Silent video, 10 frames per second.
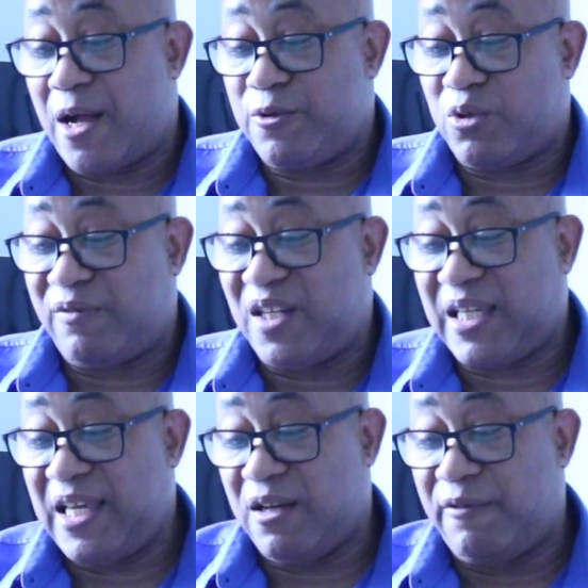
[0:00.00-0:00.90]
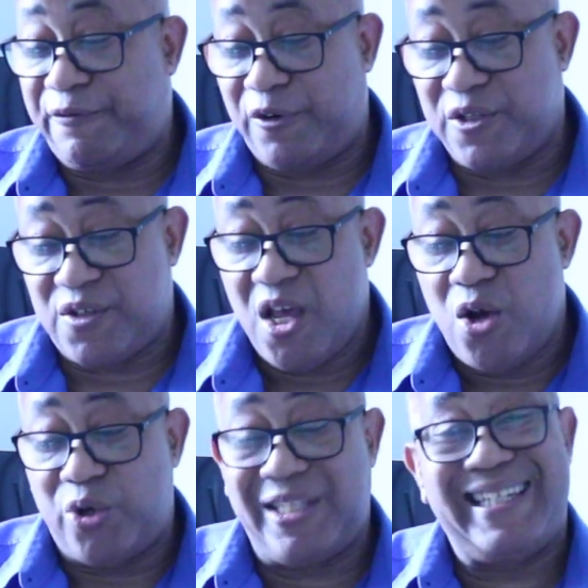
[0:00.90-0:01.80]
household of the King of France
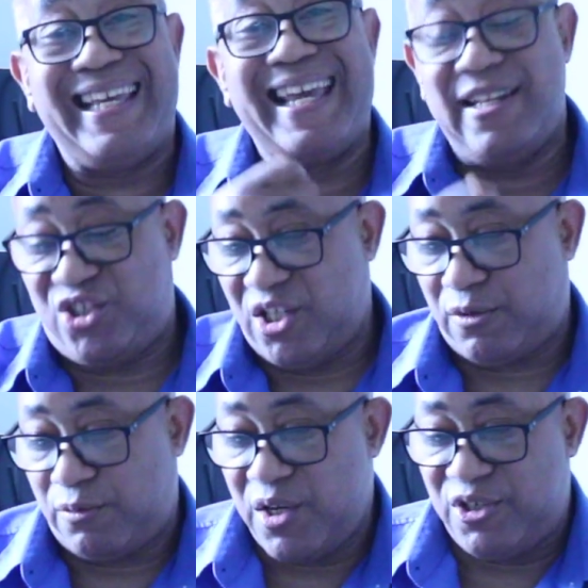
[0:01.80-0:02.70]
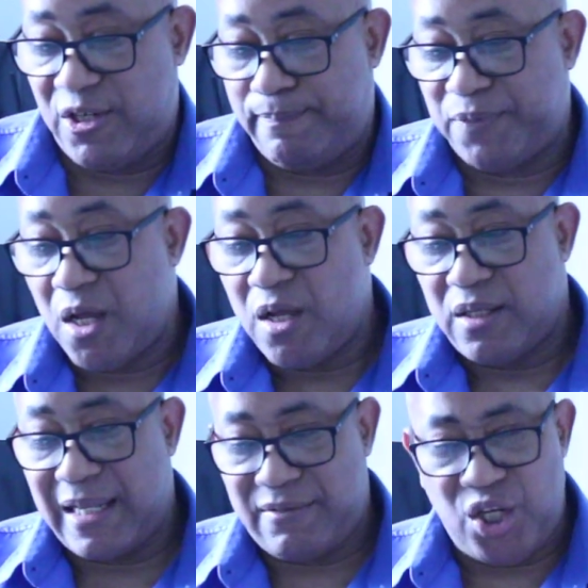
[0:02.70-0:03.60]
under the ancient regime.
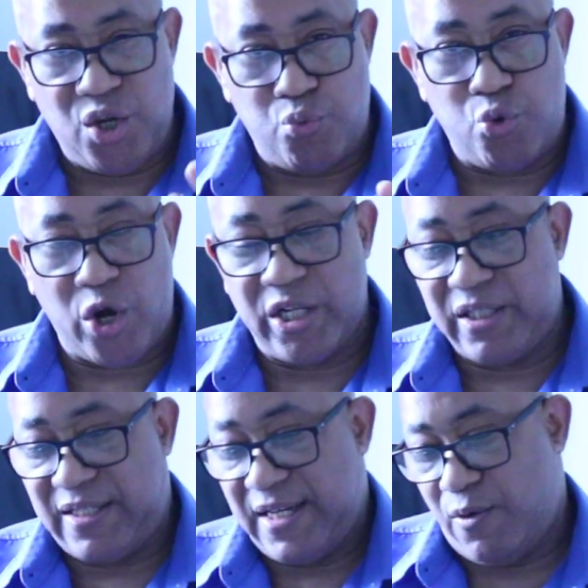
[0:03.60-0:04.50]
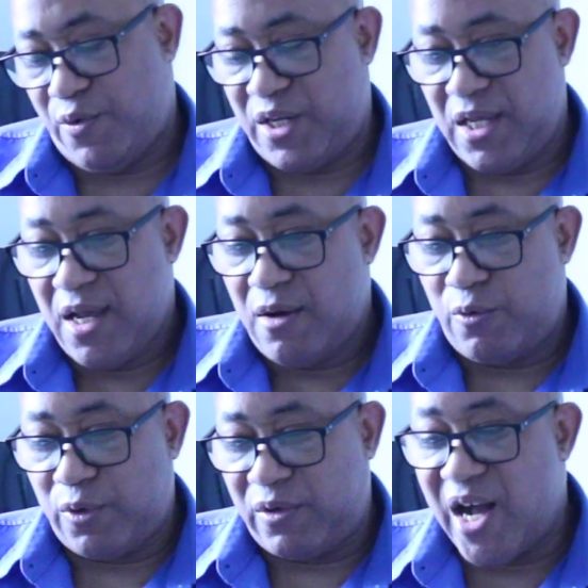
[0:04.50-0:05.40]
The royalty, they were the
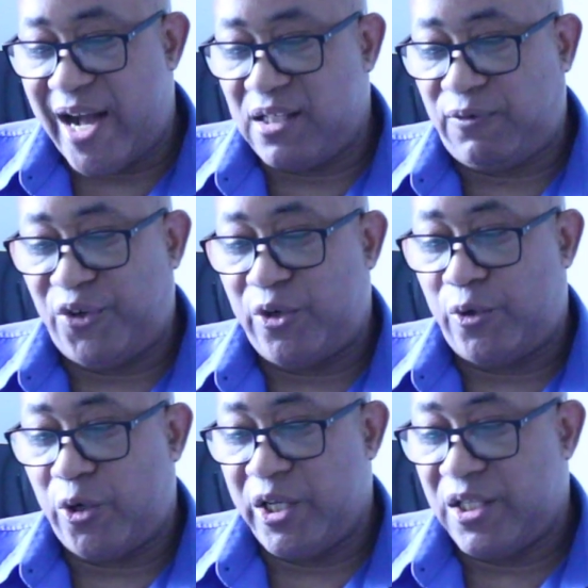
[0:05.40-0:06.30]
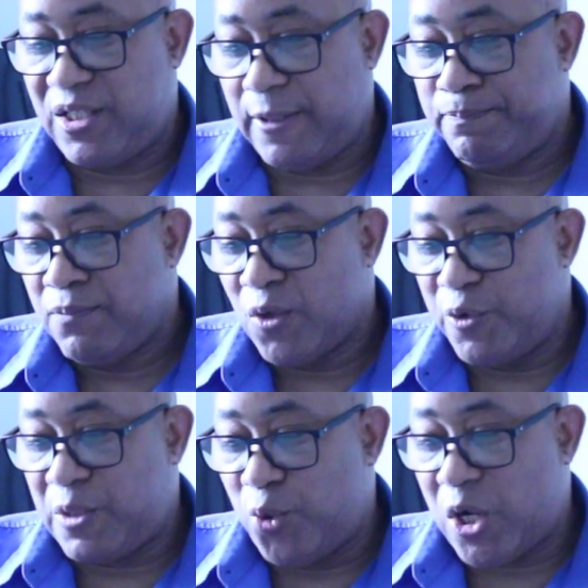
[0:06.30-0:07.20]
guards for the royalty.
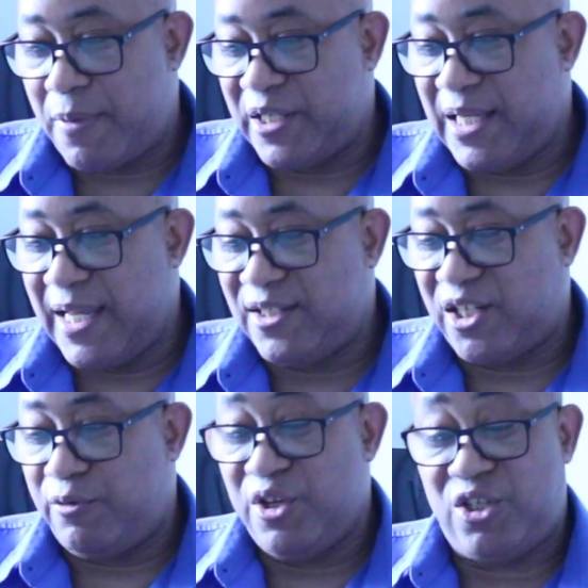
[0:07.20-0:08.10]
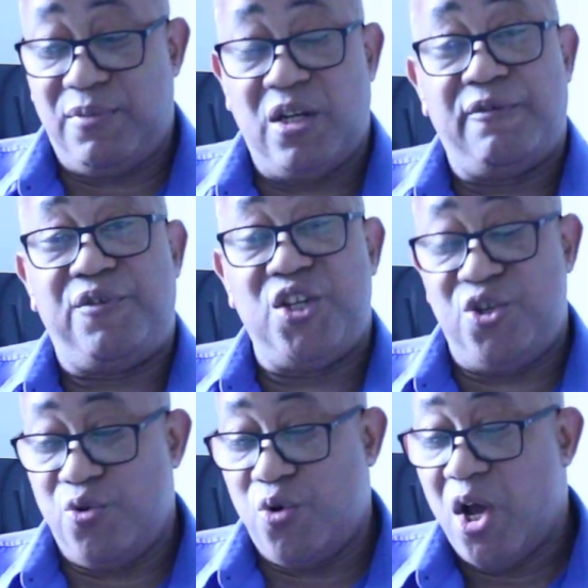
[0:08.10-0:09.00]
We spoke about the ancient regime in a
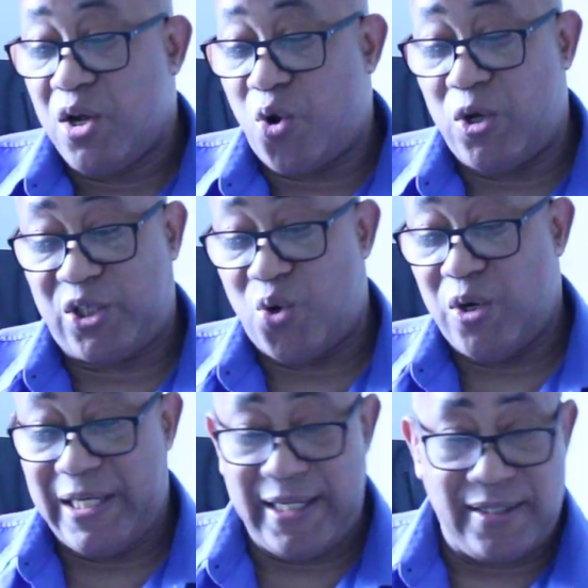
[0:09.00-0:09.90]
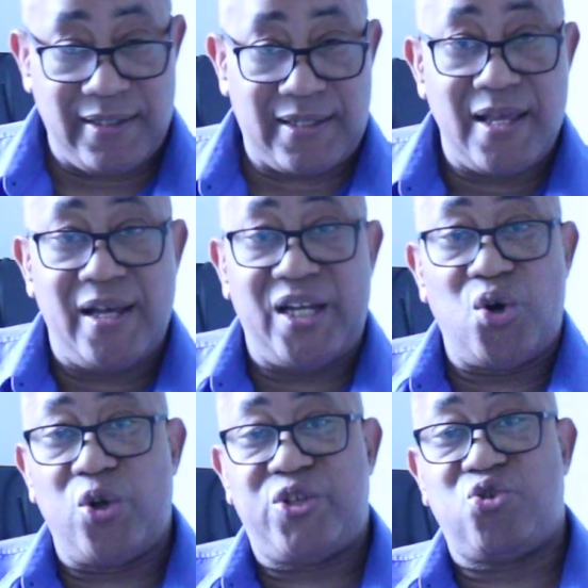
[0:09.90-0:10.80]
video called Orleans and
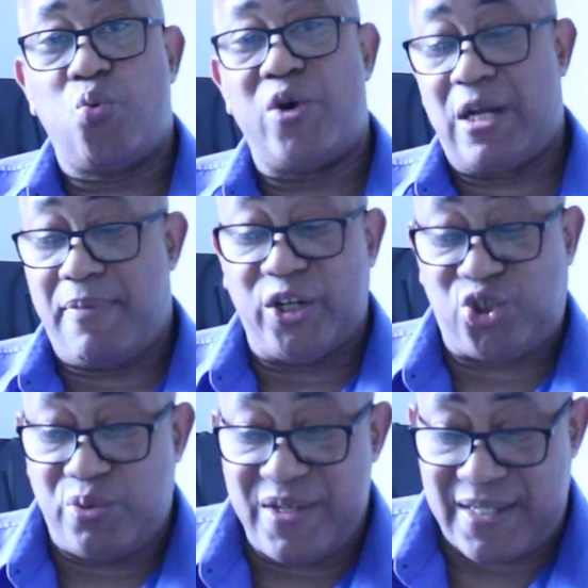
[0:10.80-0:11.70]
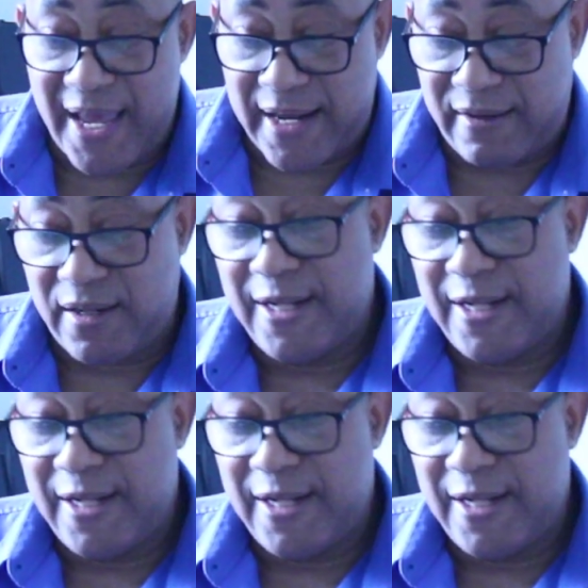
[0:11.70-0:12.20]
also one about Choiseul.